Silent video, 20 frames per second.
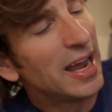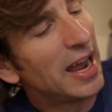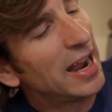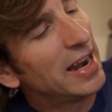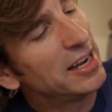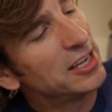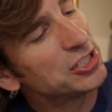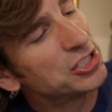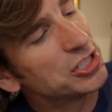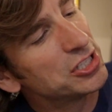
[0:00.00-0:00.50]

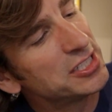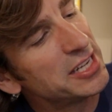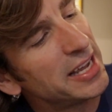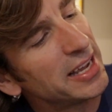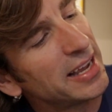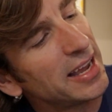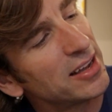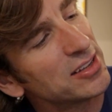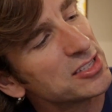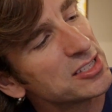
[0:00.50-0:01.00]
and it should
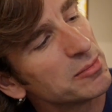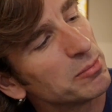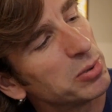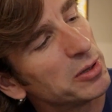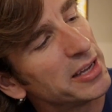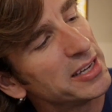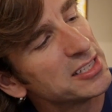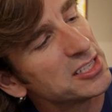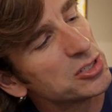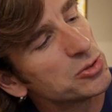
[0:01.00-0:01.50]
take out some
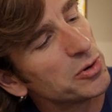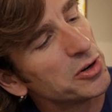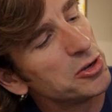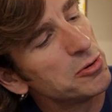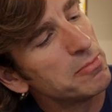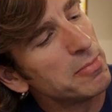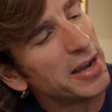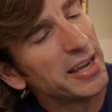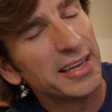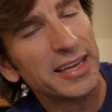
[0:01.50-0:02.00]
places where
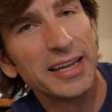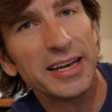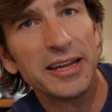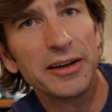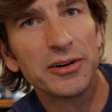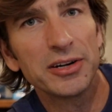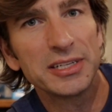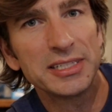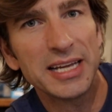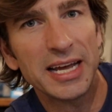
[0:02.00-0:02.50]
you might get
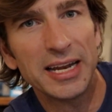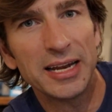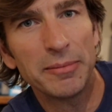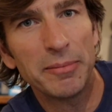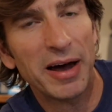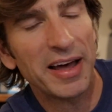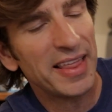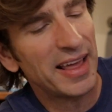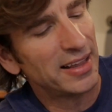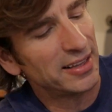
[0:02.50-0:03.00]
irritated
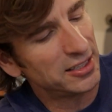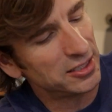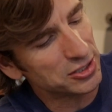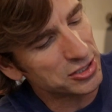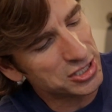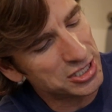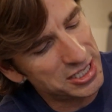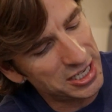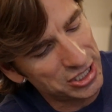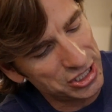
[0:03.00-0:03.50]
by that little
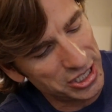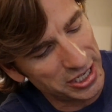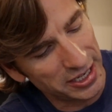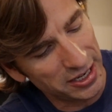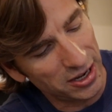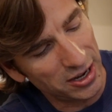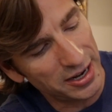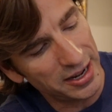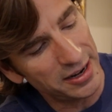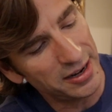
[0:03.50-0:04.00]

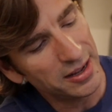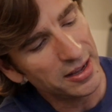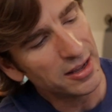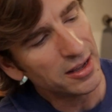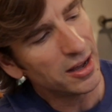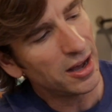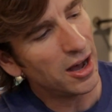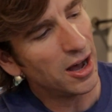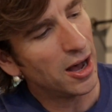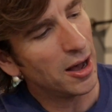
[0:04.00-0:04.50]
stitching on
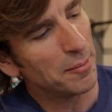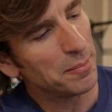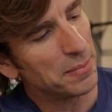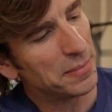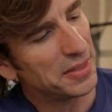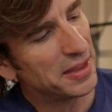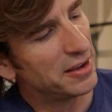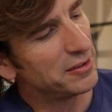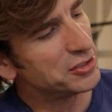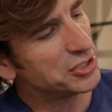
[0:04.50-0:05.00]

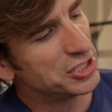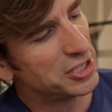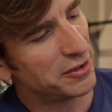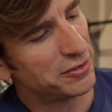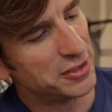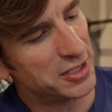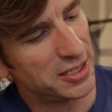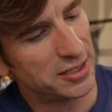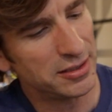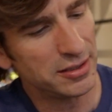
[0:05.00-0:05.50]
it. They've
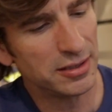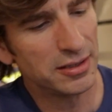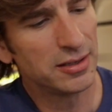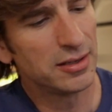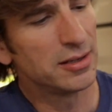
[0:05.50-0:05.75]
shifted